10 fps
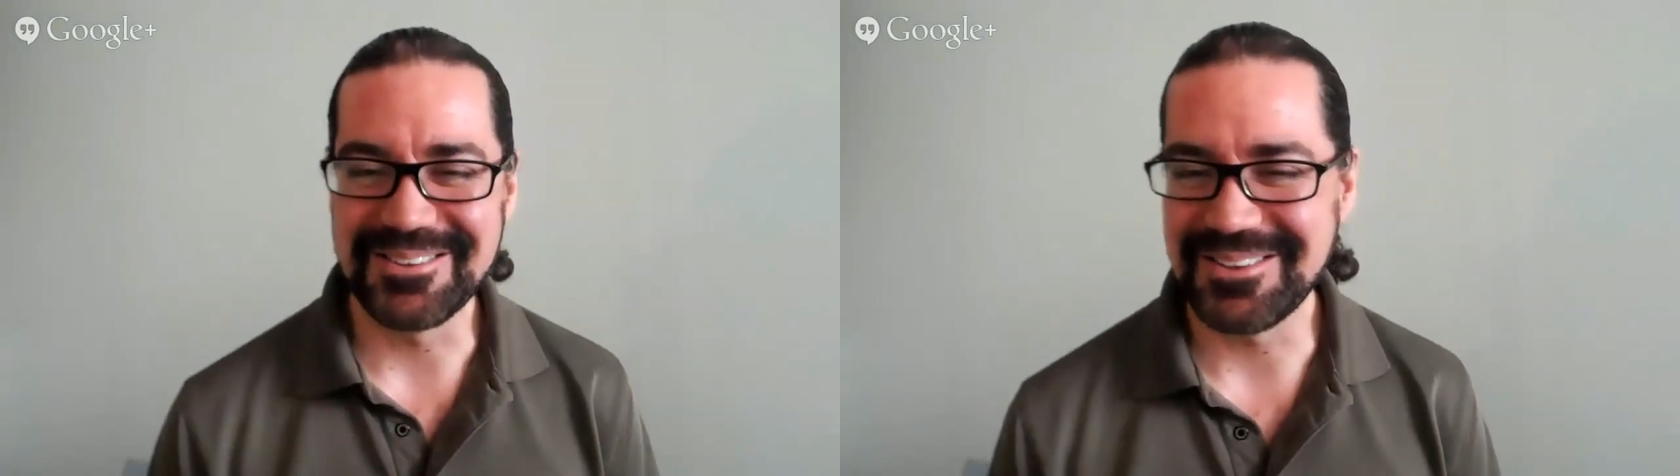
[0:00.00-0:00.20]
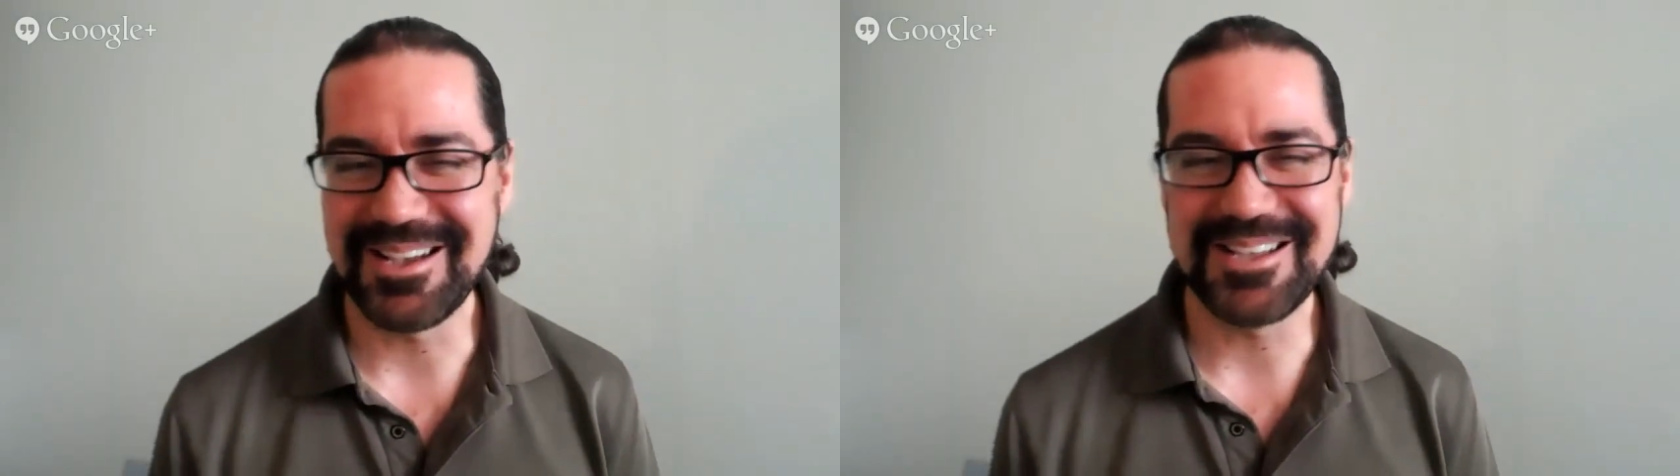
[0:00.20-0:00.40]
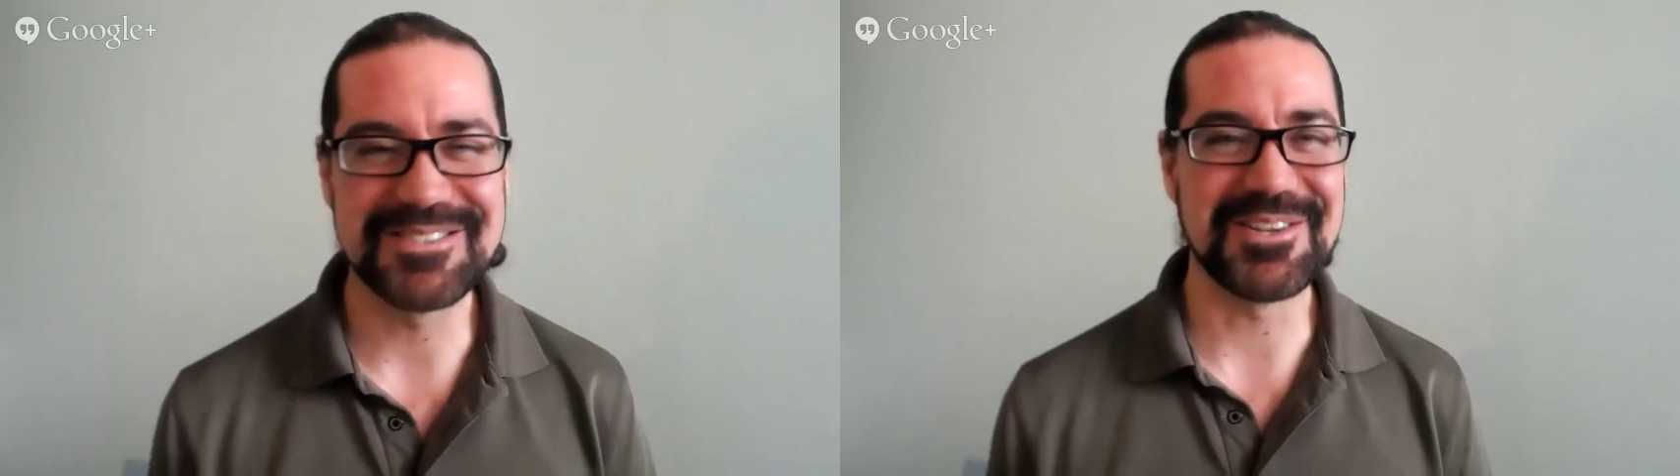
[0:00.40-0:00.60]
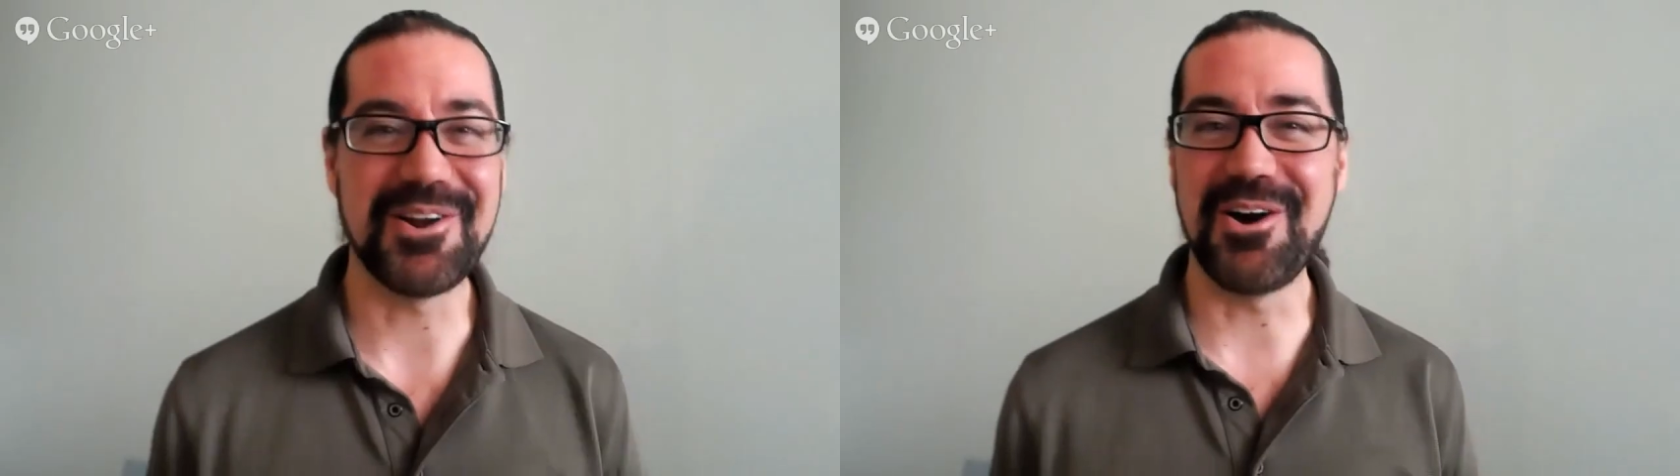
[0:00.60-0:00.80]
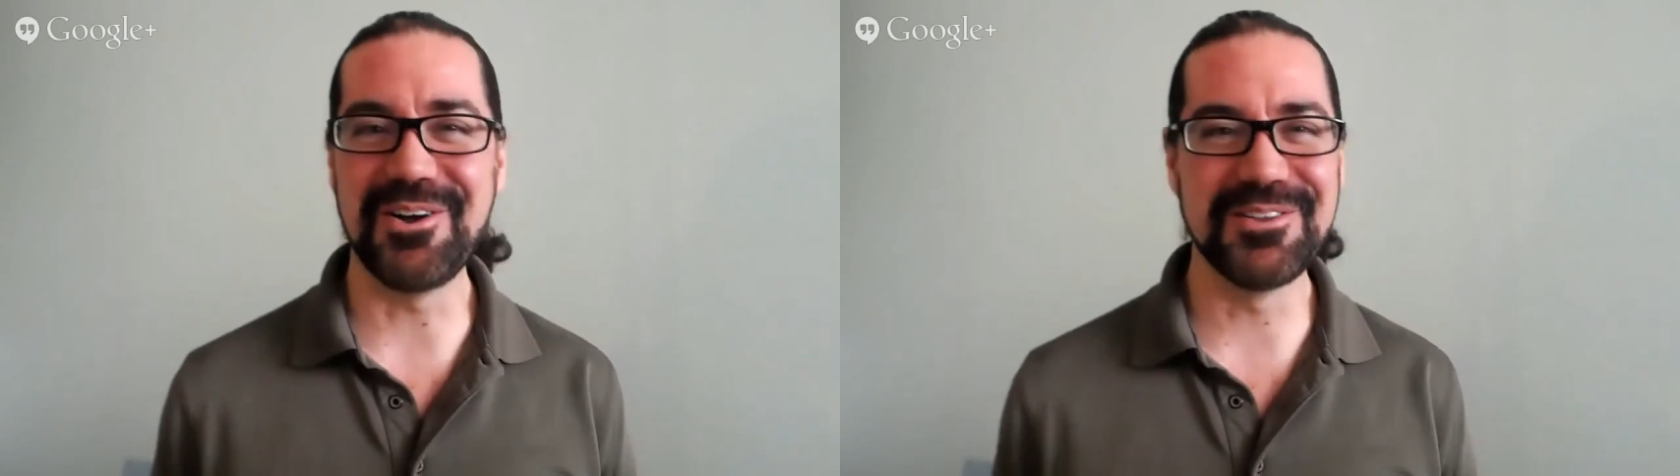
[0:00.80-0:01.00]
all of those
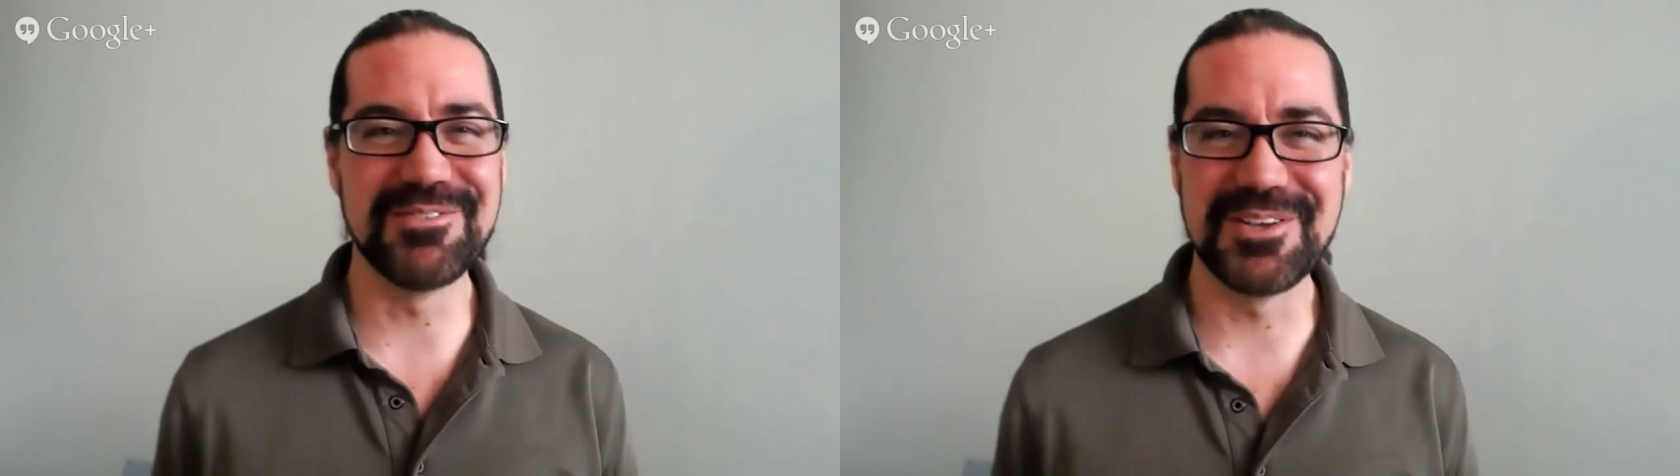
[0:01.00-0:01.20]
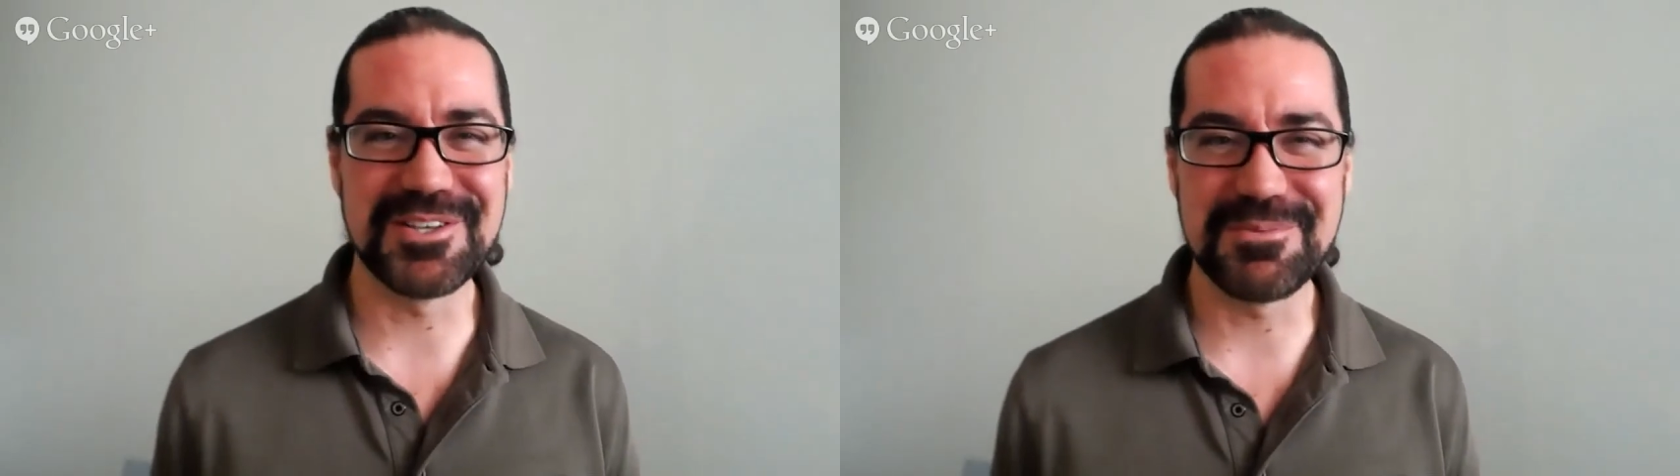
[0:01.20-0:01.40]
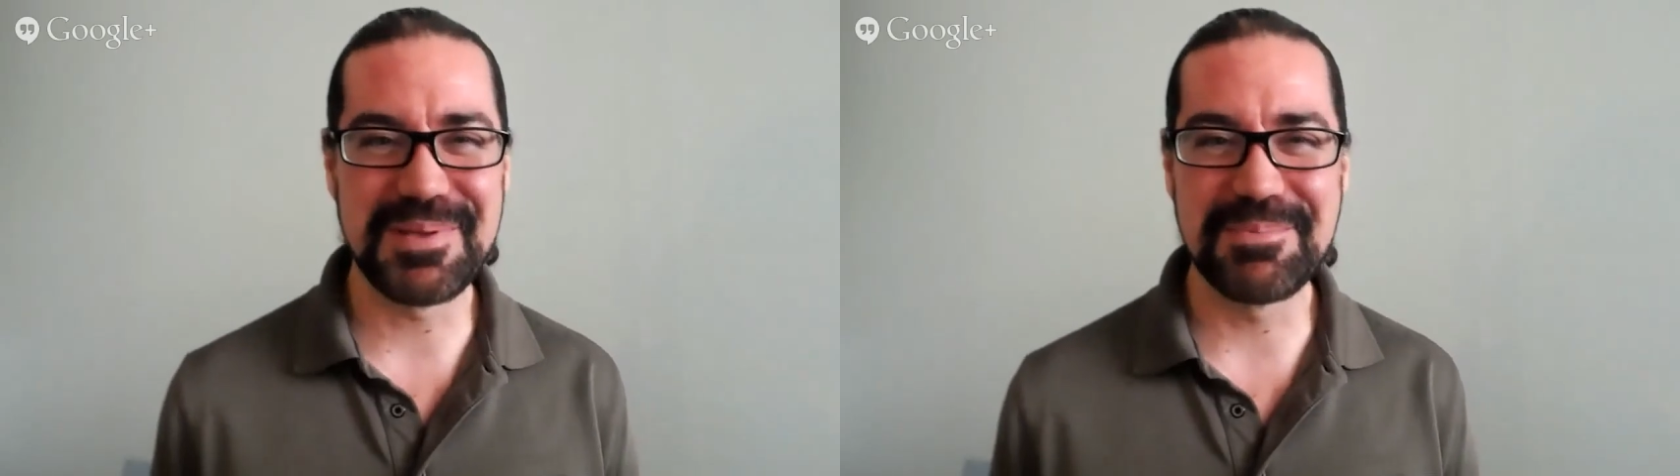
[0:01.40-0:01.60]
other people have,